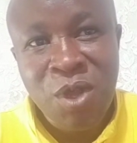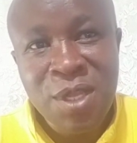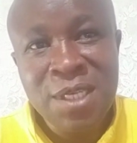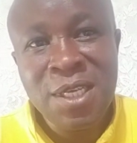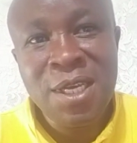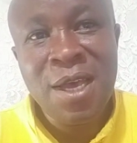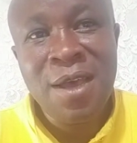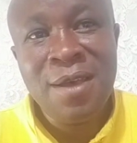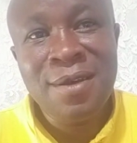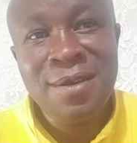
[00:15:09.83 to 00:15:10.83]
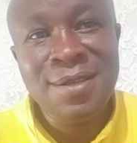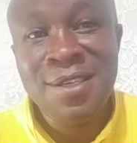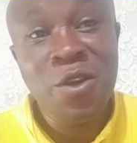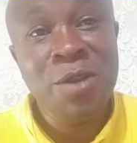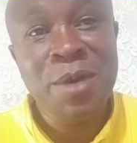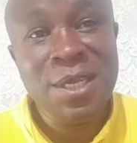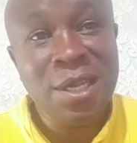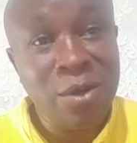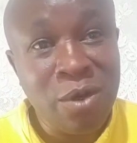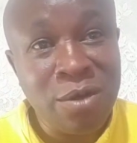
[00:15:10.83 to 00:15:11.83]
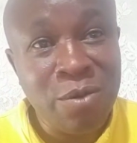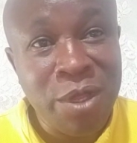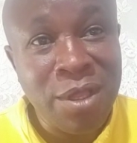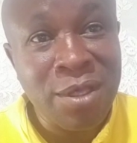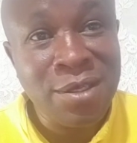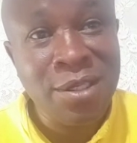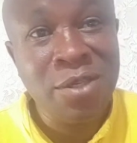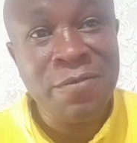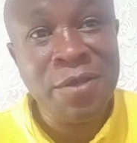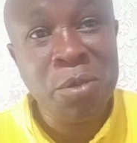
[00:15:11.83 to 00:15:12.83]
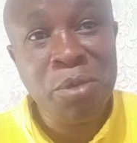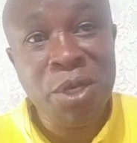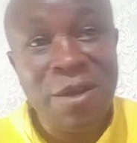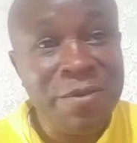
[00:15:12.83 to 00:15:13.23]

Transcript: Nyatike is synonymously known with the seat of the speaker,